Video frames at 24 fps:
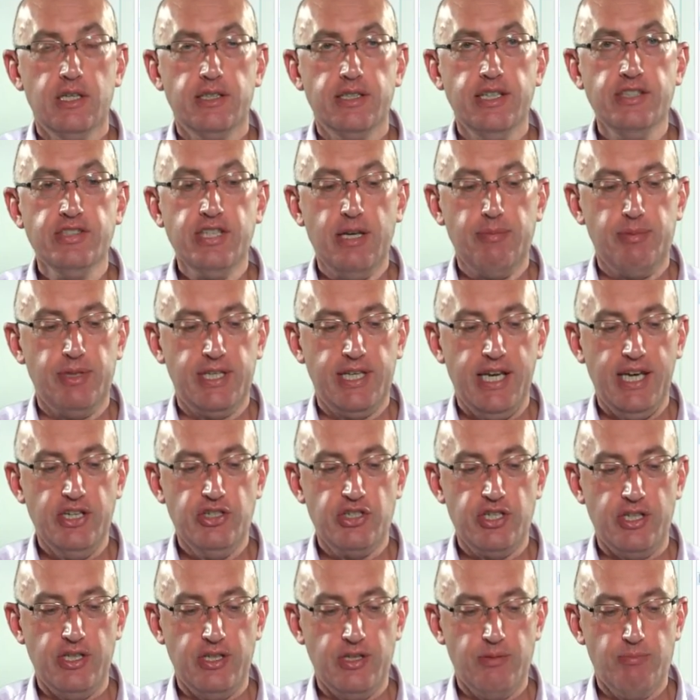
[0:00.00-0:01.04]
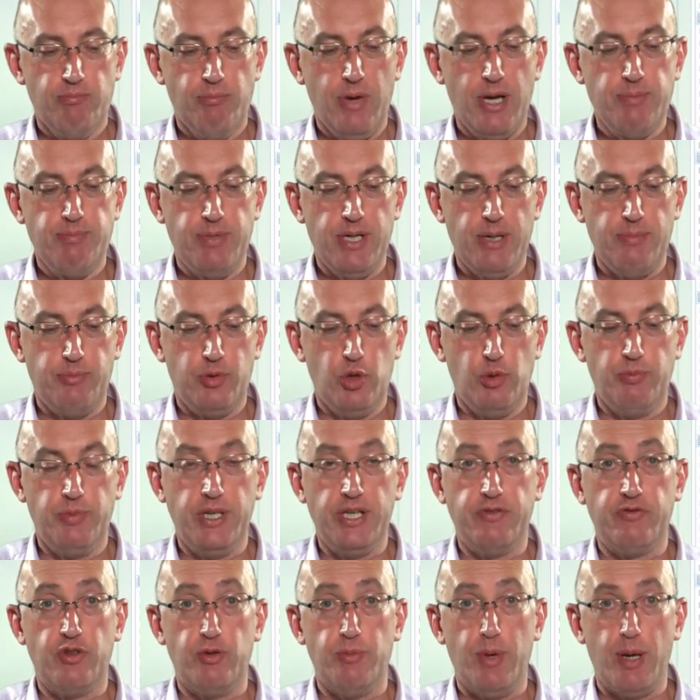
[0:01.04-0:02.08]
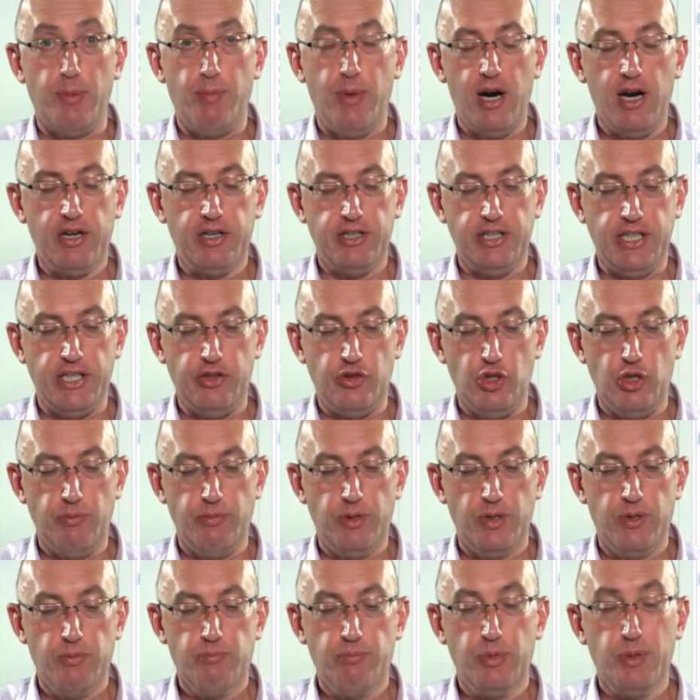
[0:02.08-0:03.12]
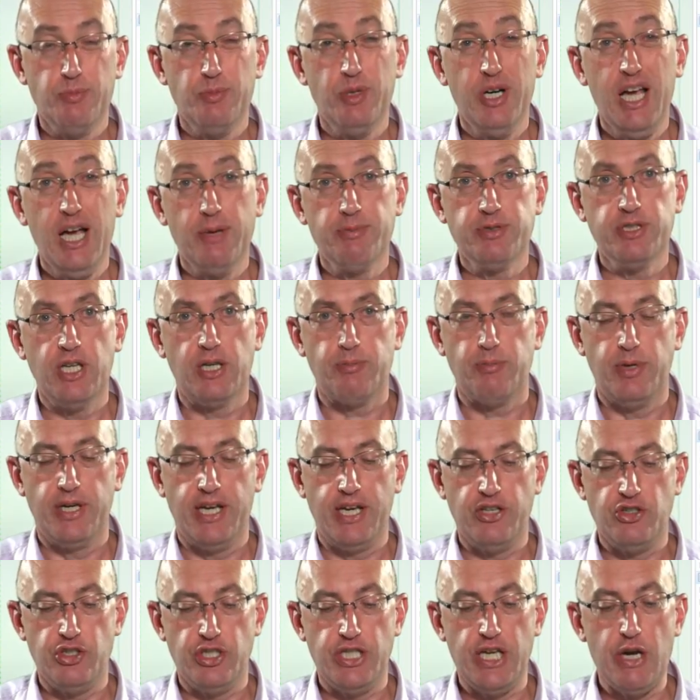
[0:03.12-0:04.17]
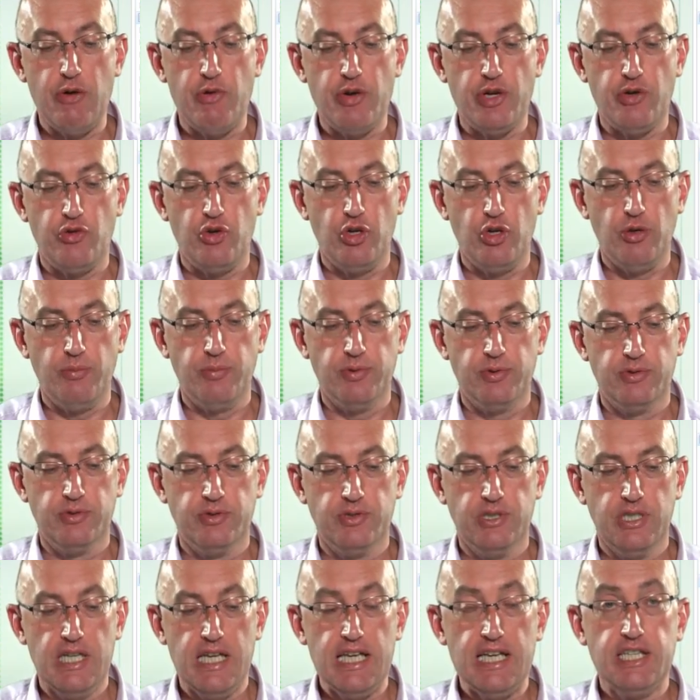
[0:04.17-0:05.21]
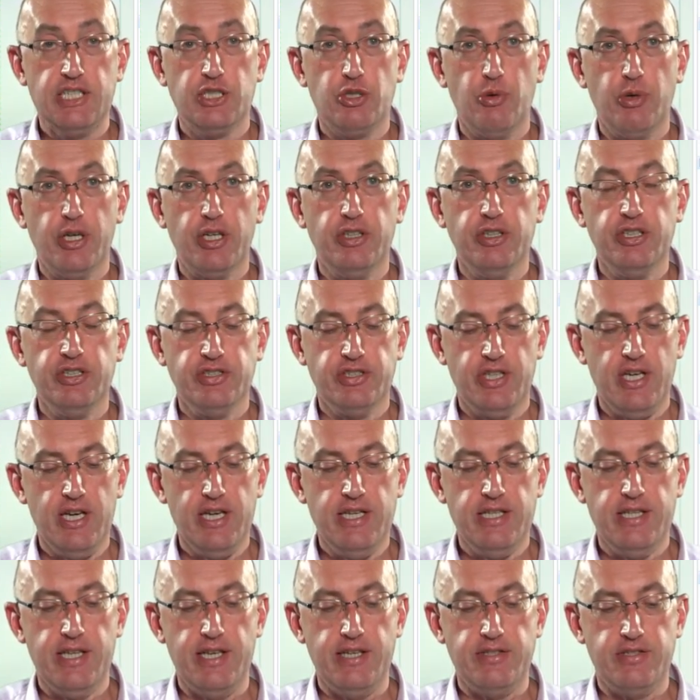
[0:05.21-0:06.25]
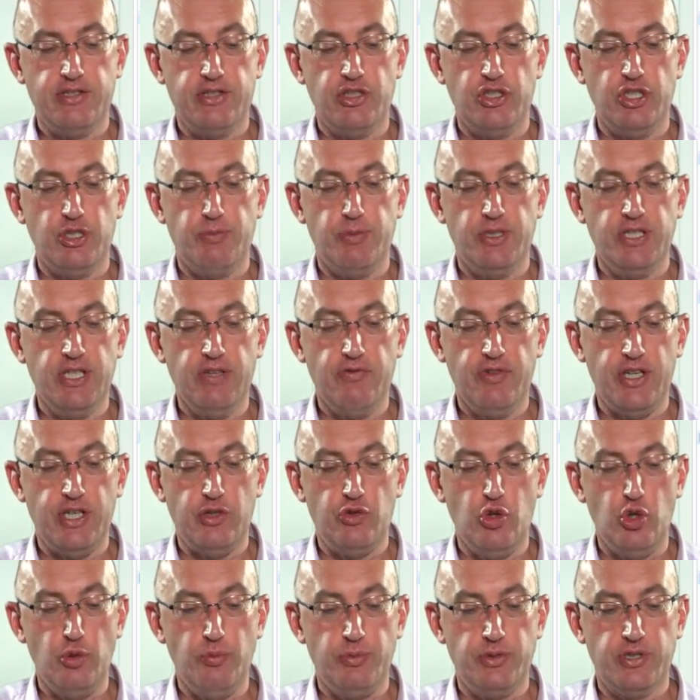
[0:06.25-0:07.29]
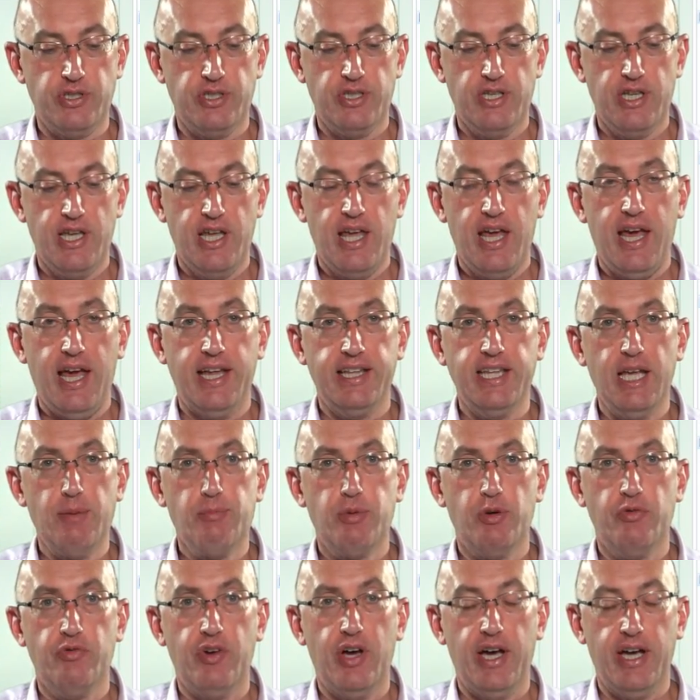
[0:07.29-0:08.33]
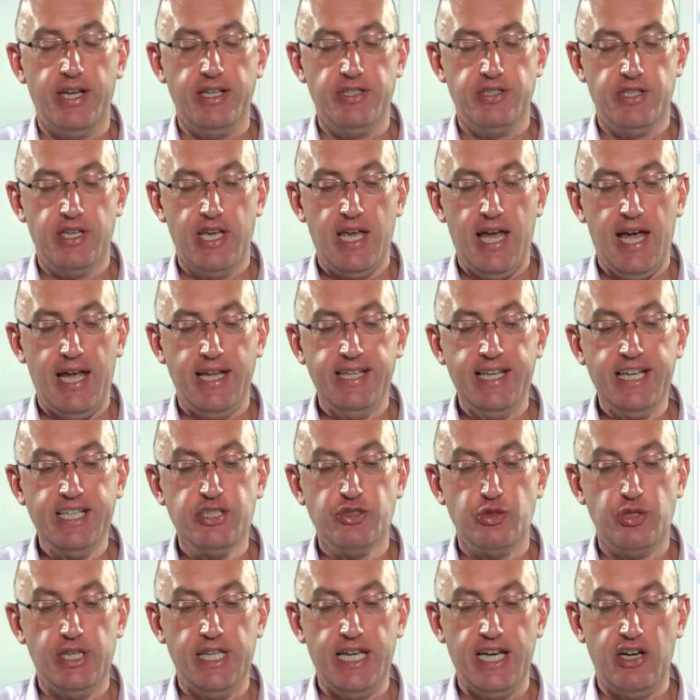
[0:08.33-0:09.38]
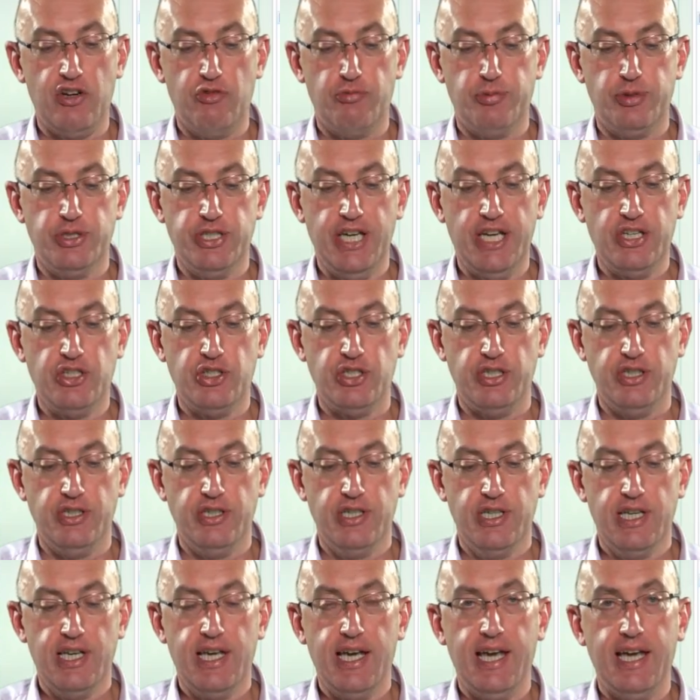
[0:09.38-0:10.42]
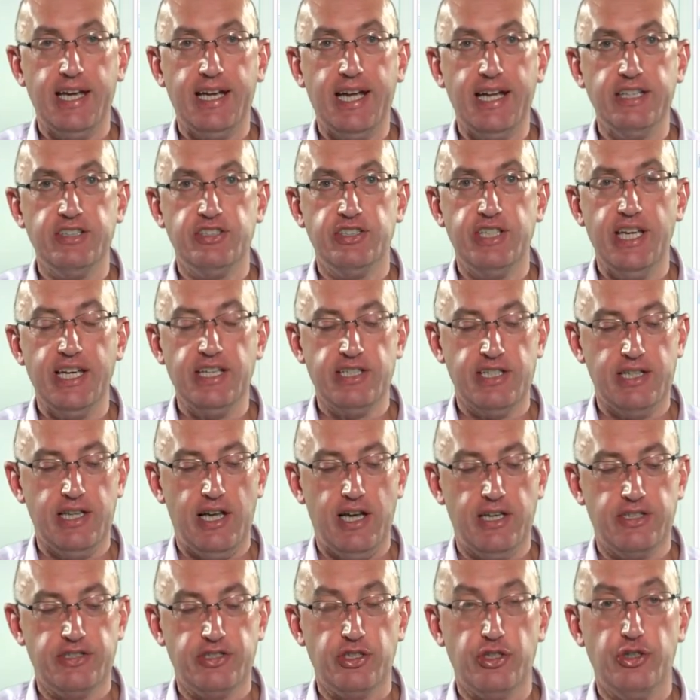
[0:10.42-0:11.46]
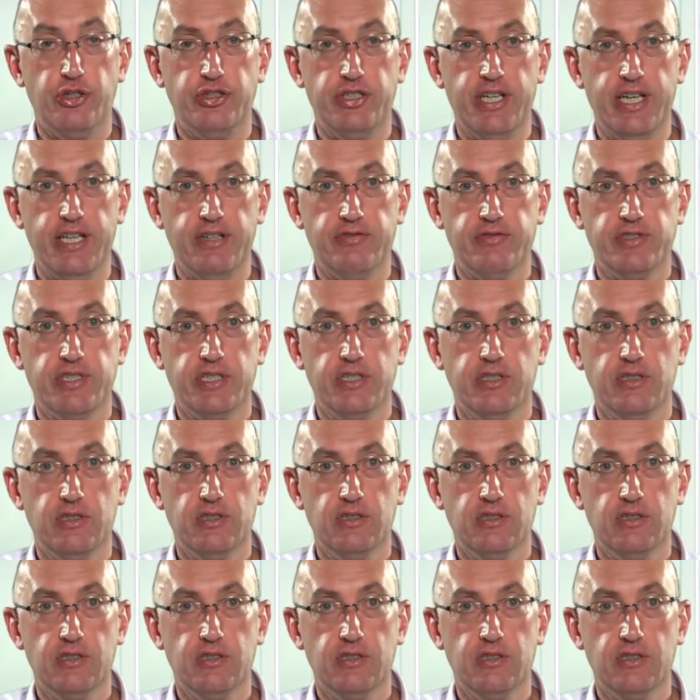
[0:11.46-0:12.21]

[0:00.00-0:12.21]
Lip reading: This application might be appropriate for my marketing group, but perhaps not my engineering group. So I could assign this to specific groups, and that provides an extra layer of protection against data loss or theft.